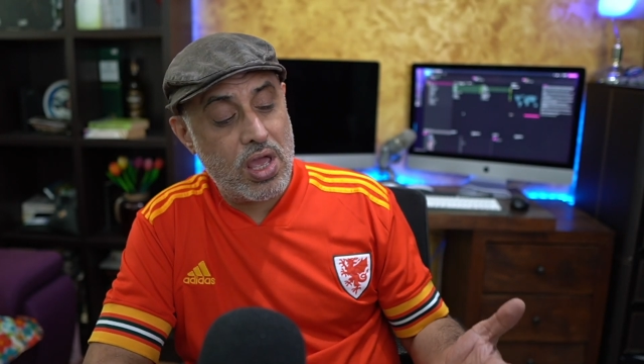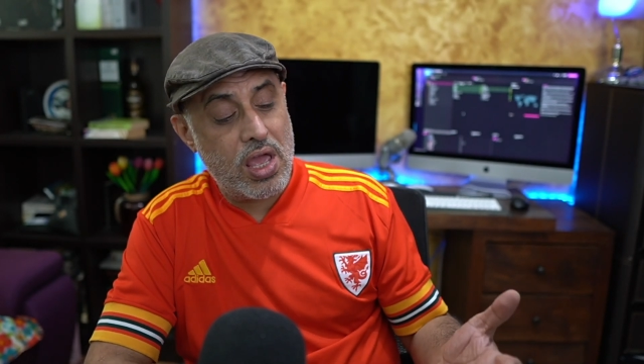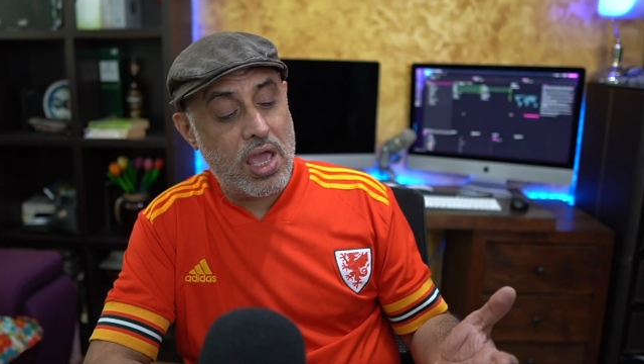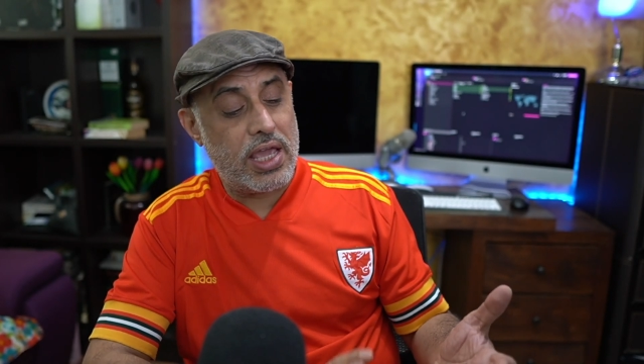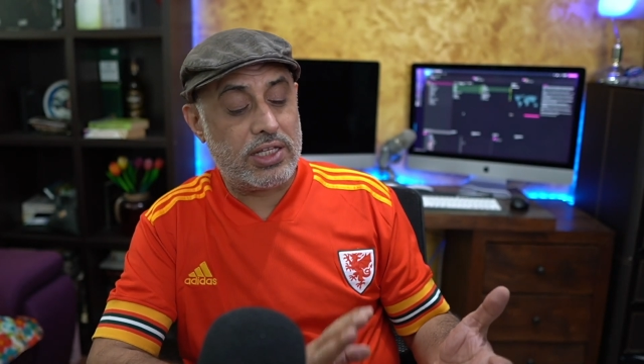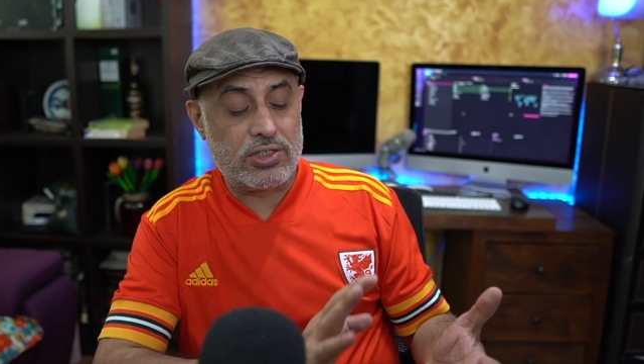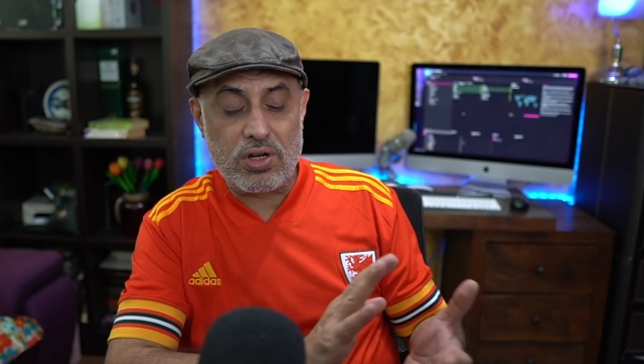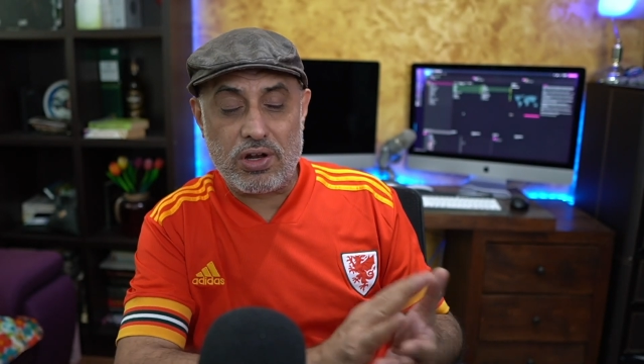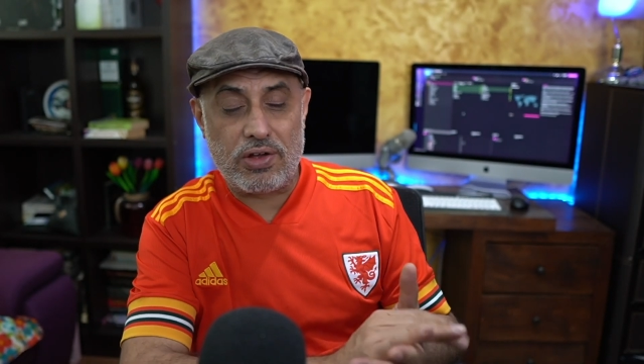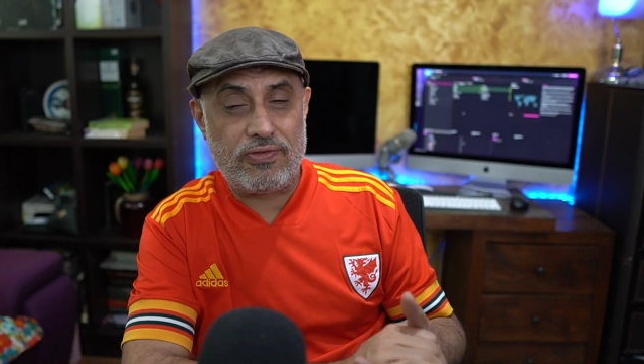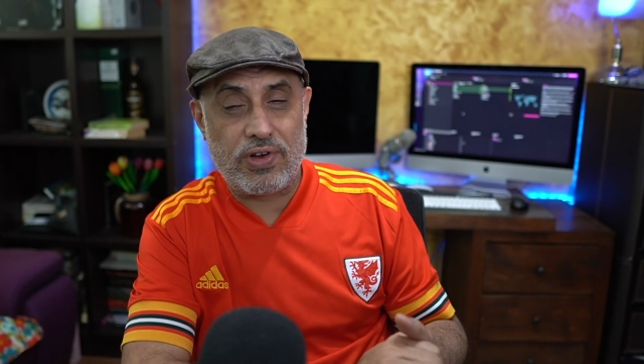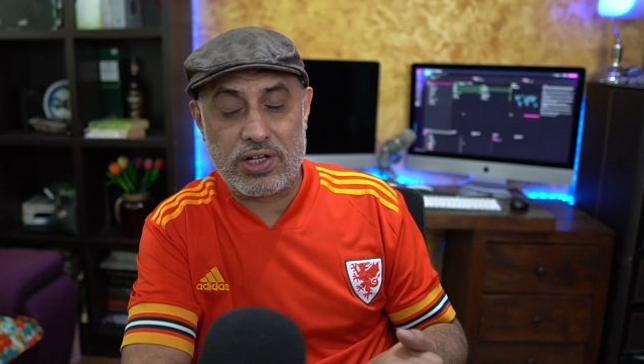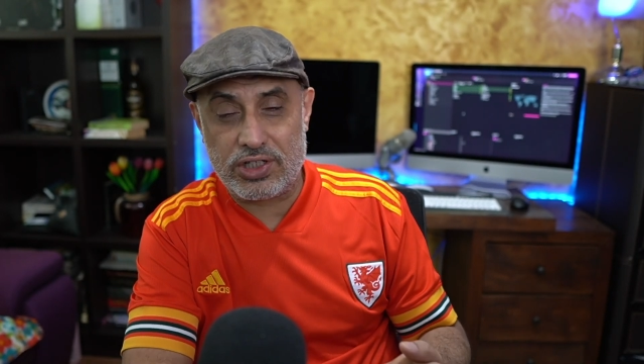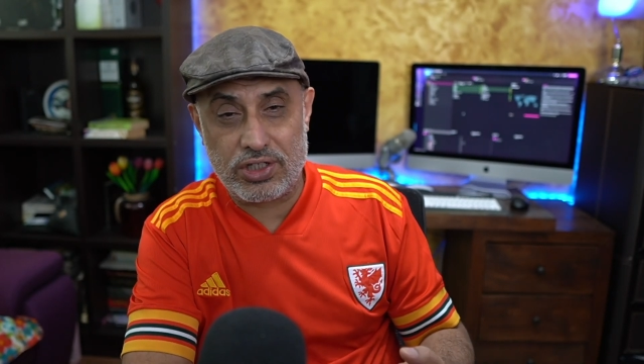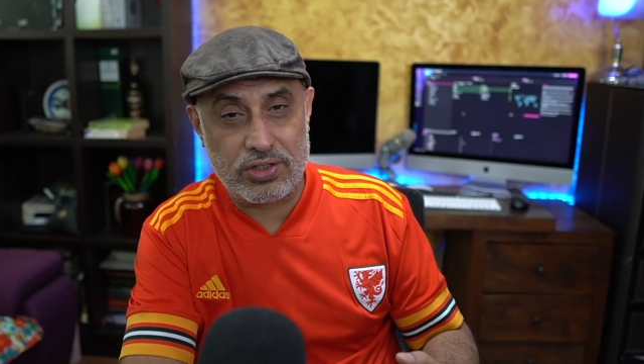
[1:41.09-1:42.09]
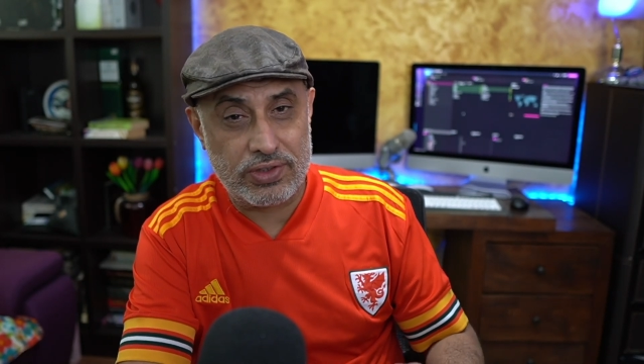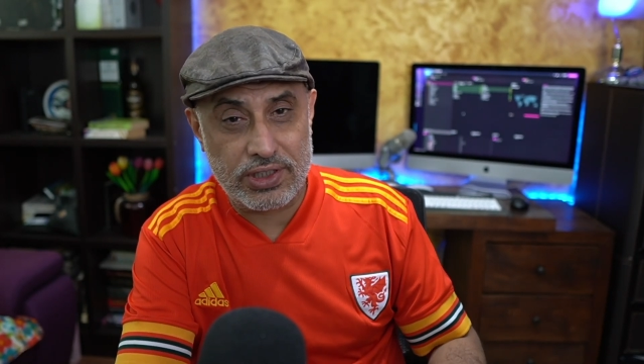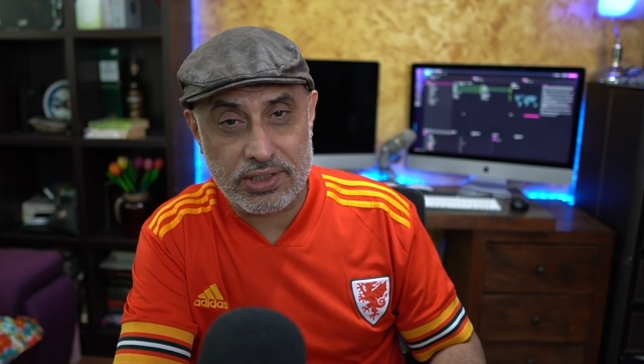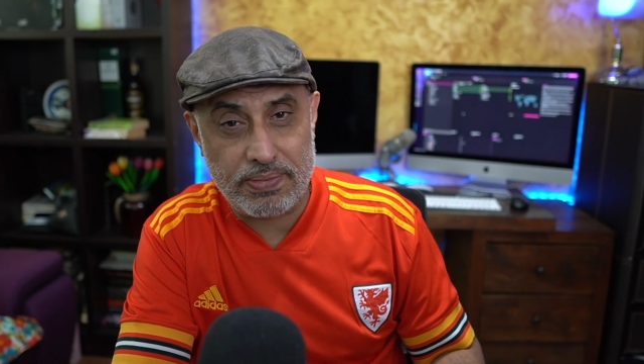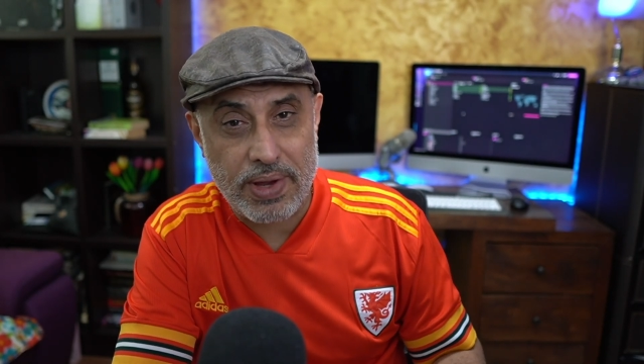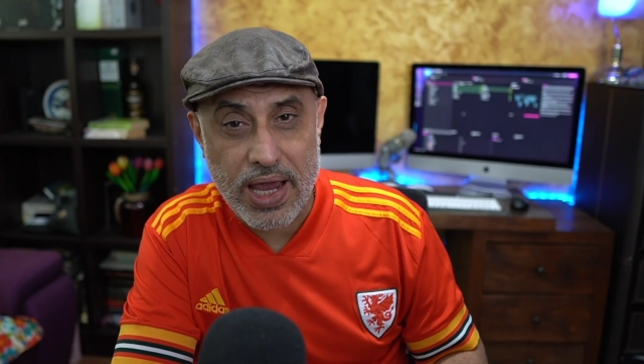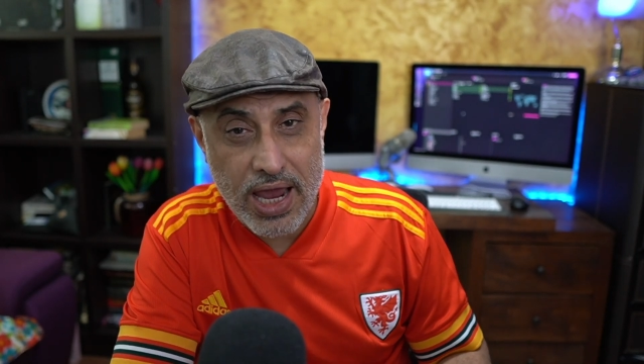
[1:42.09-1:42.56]
it's not a function of
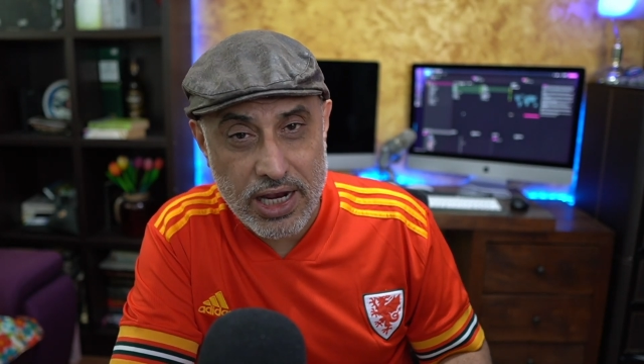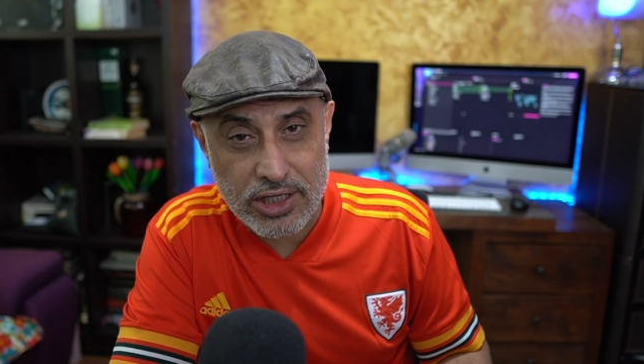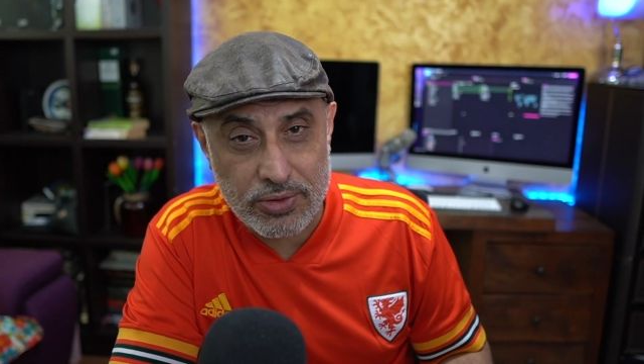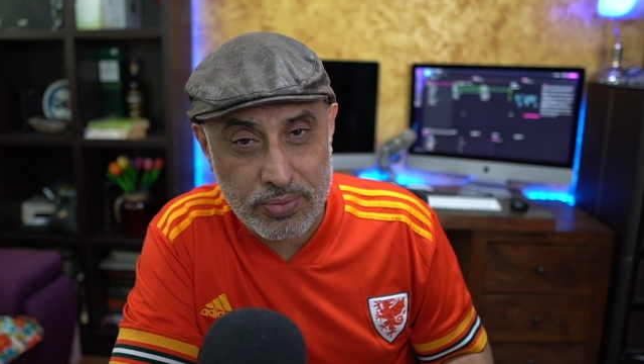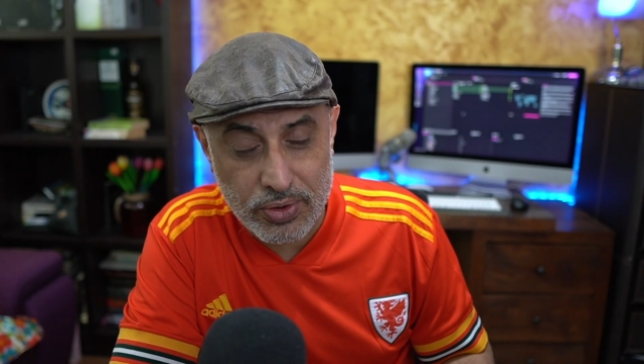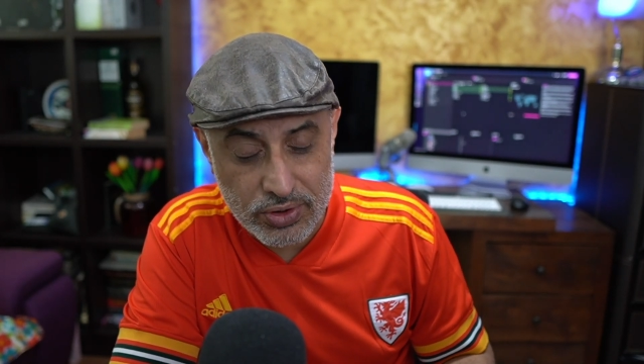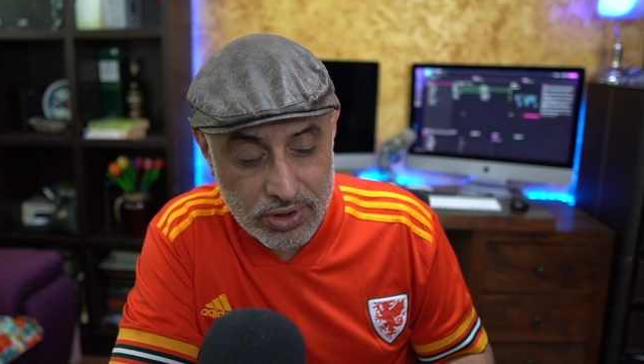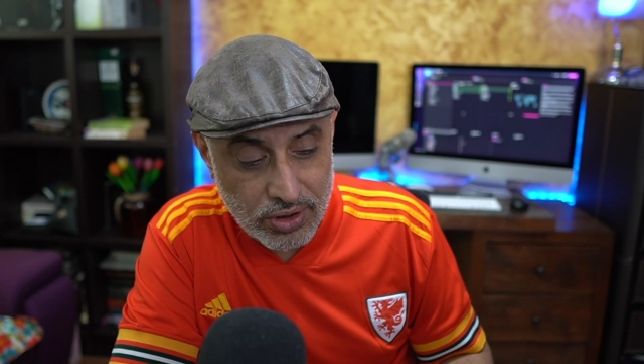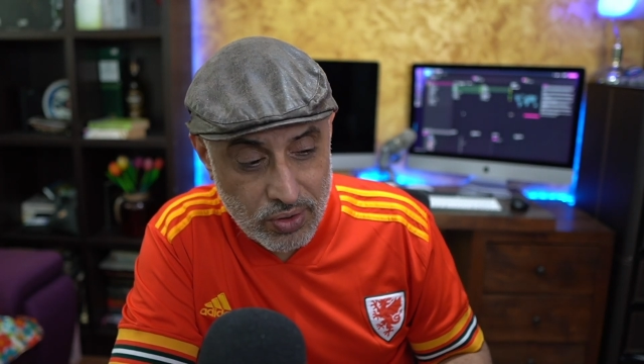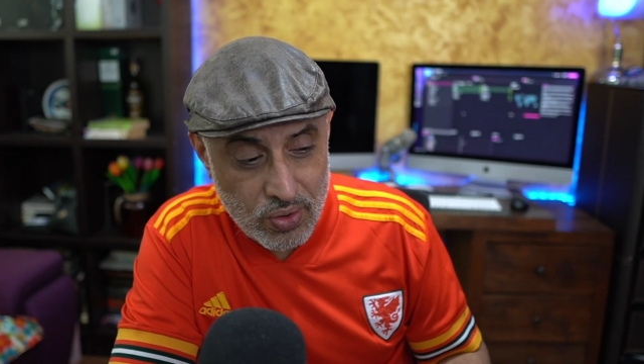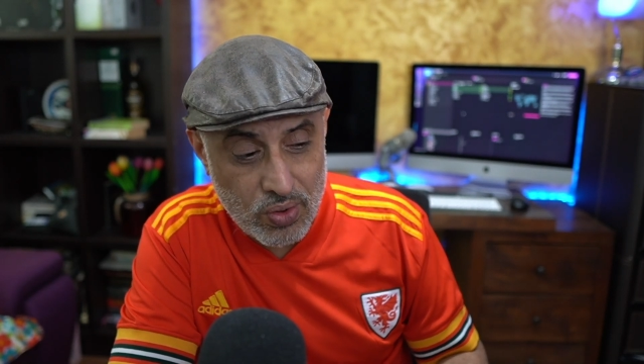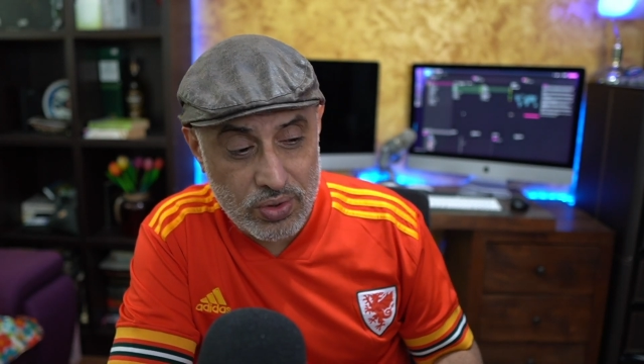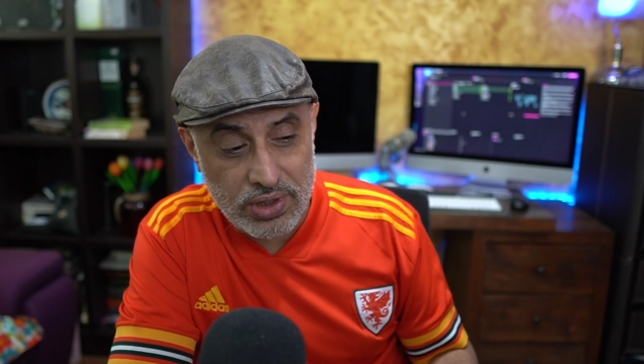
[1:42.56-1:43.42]
just my attributes alone.